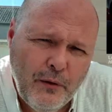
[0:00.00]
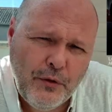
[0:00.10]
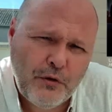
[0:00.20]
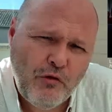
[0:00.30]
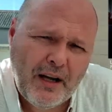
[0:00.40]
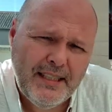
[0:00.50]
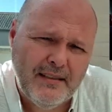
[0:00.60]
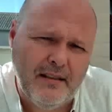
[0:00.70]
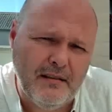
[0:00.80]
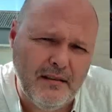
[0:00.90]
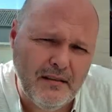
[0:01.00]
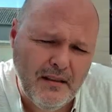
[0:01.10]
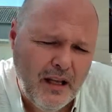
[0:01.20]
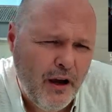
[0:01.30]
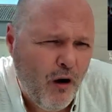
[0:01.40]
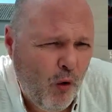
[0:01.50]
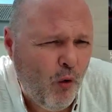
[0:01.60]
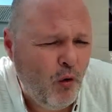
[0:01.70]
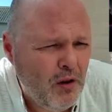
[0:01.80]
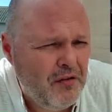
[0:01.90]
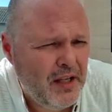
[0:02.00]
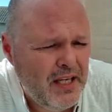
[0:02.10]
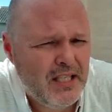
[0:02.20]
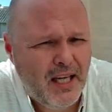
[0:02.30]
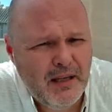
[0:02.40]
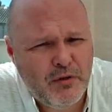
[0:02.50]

the writers? All of these names